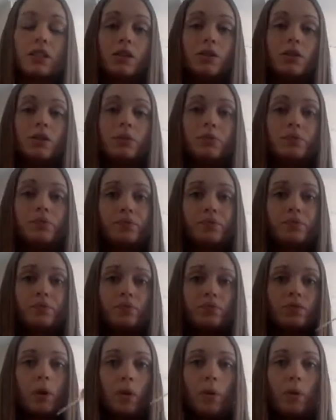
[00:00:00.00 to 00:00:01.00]
So
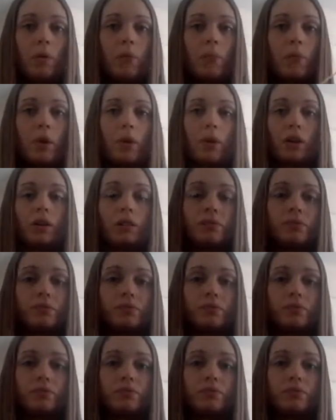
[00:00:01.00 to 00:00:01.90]
1 part,